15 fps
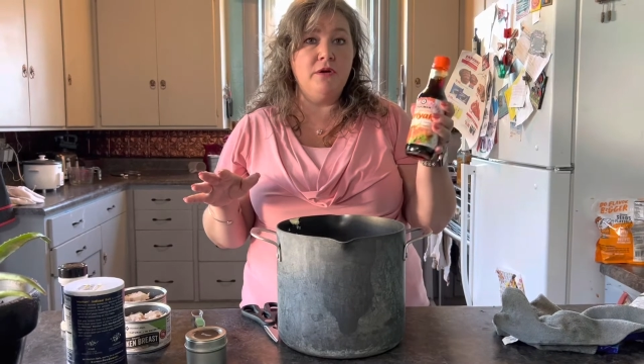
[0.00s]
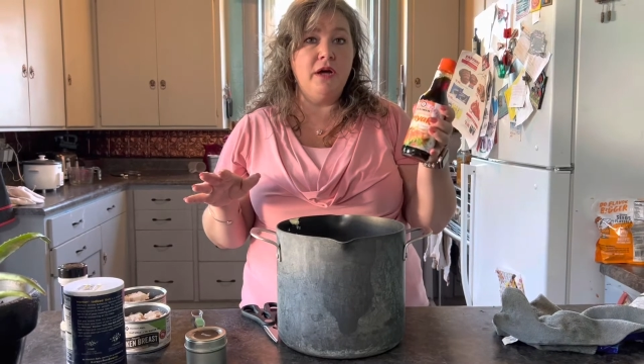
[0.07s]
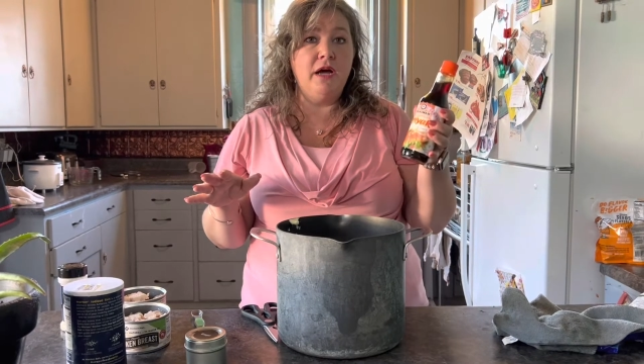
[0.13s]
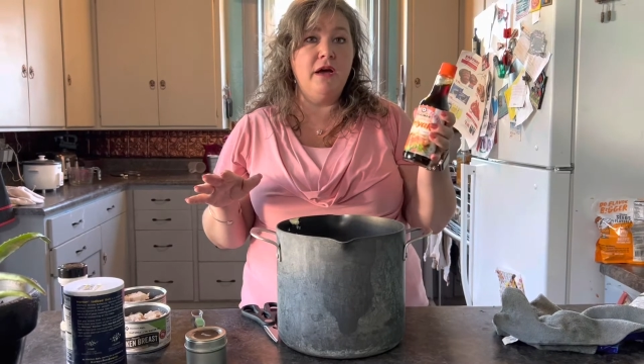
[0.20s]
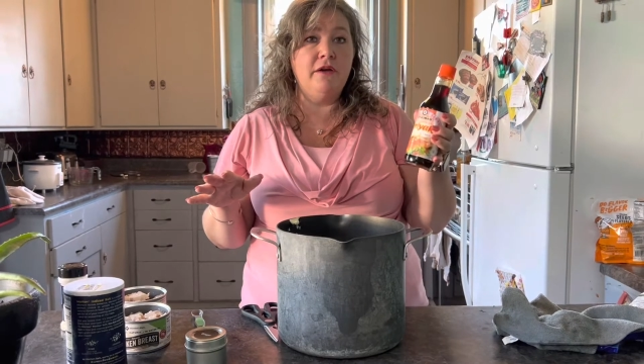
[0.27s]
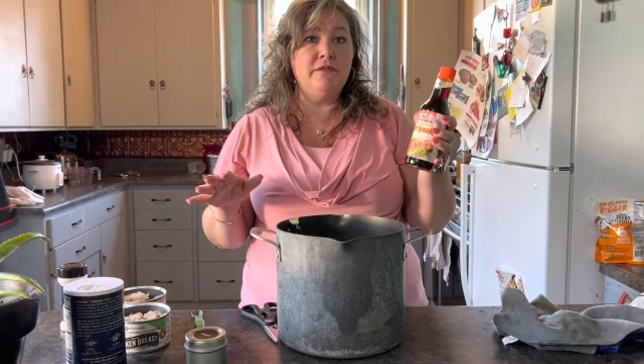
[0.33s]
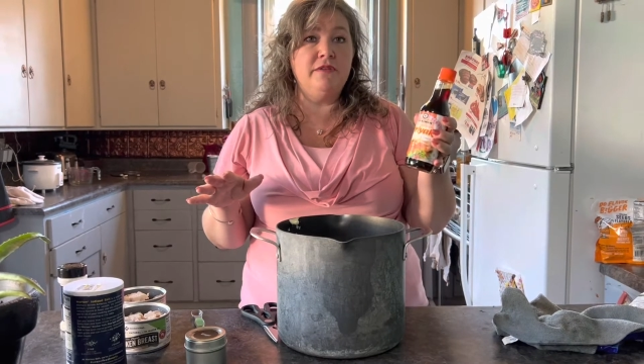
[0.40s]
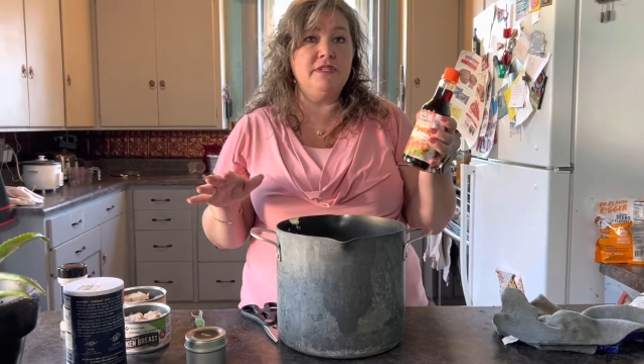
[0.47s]

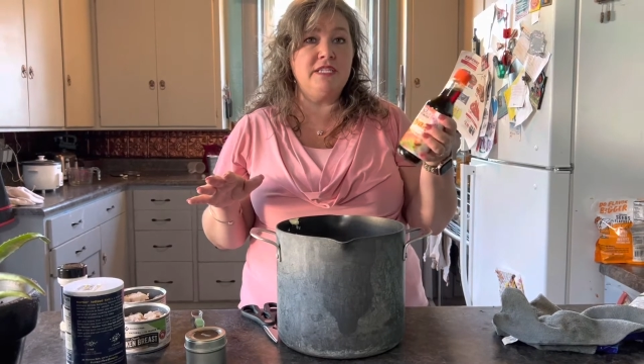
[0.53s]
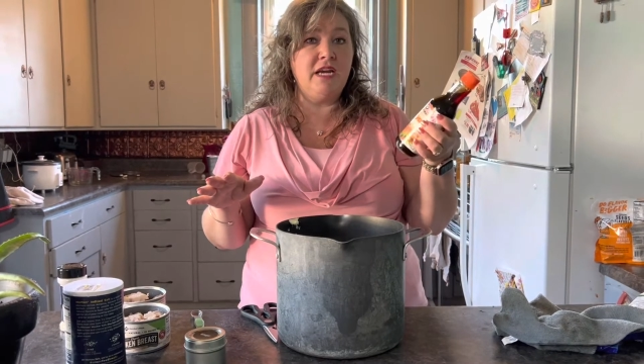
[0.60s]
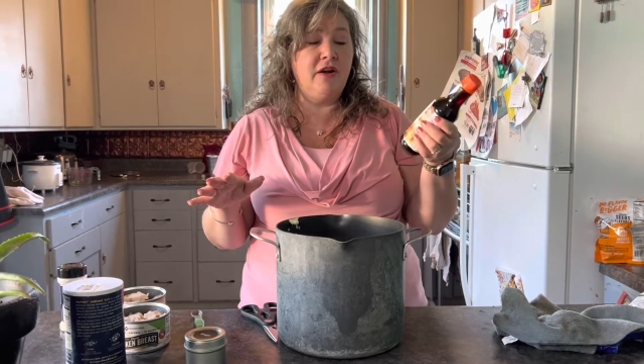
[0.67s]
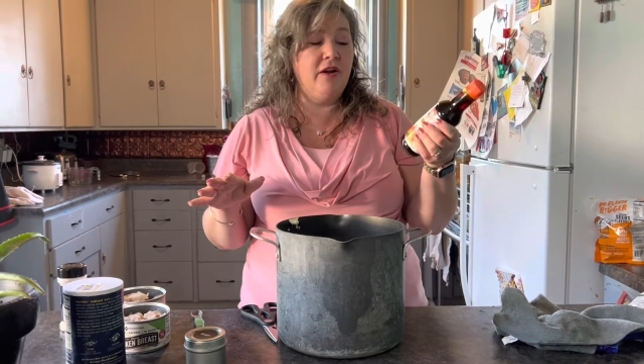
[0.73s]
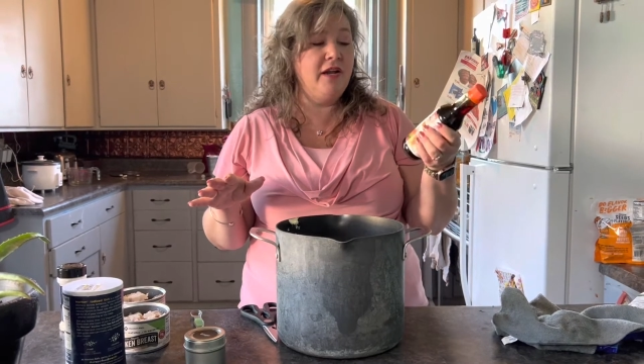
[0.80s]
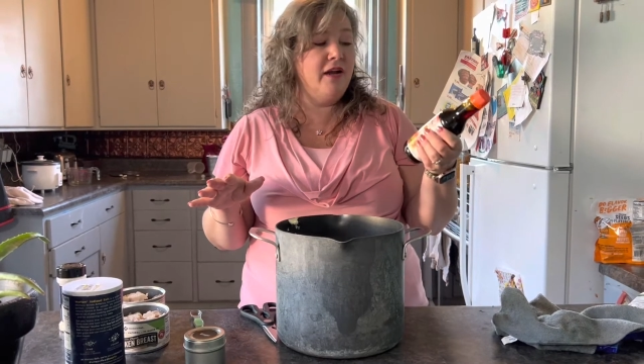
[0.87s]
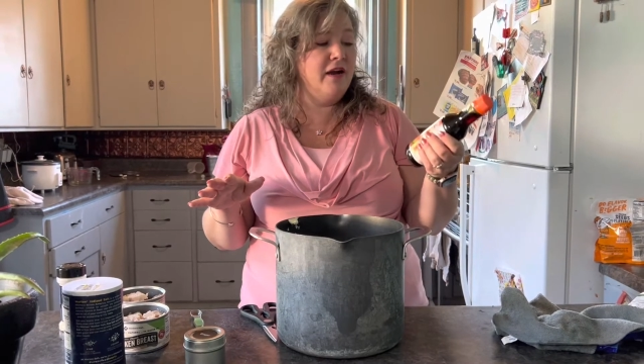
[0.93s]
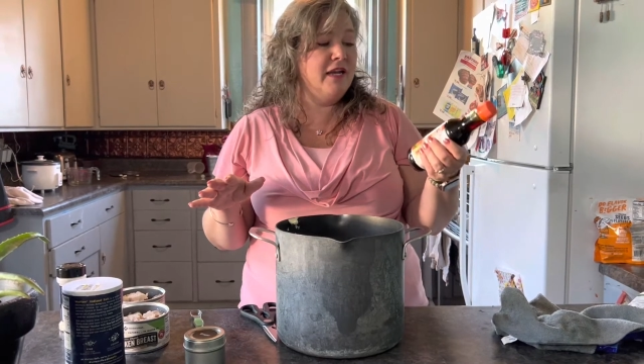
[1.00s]
of
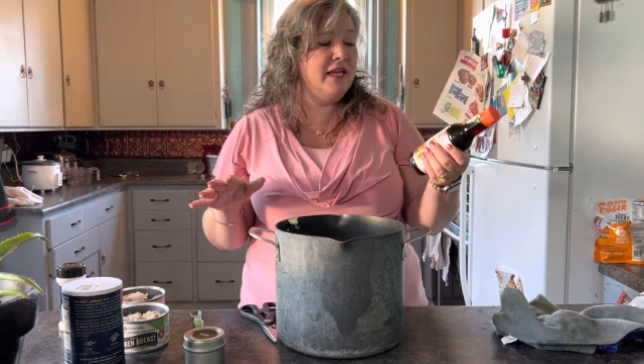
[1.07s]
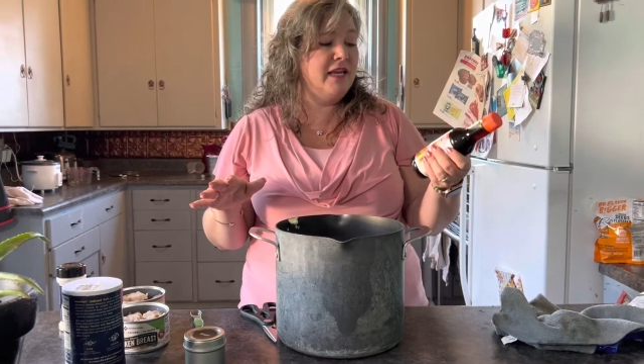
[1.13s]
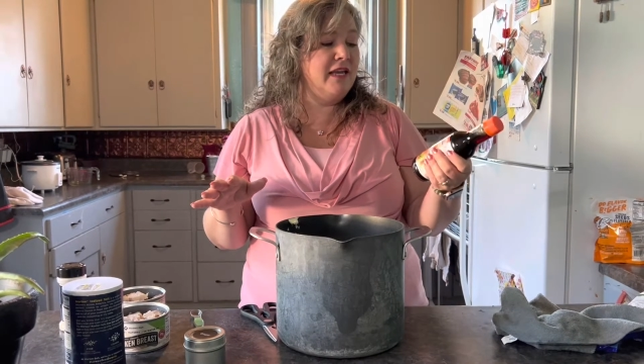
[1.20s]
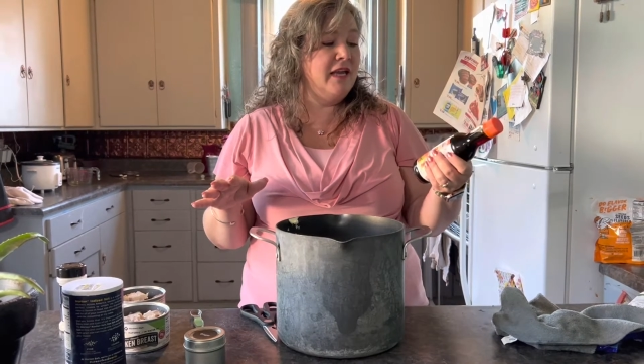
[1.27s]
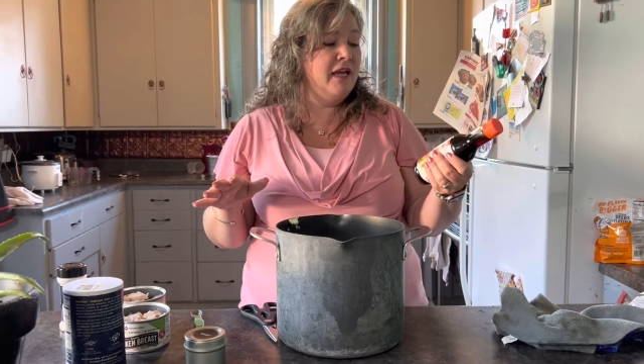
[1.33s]
teriyaki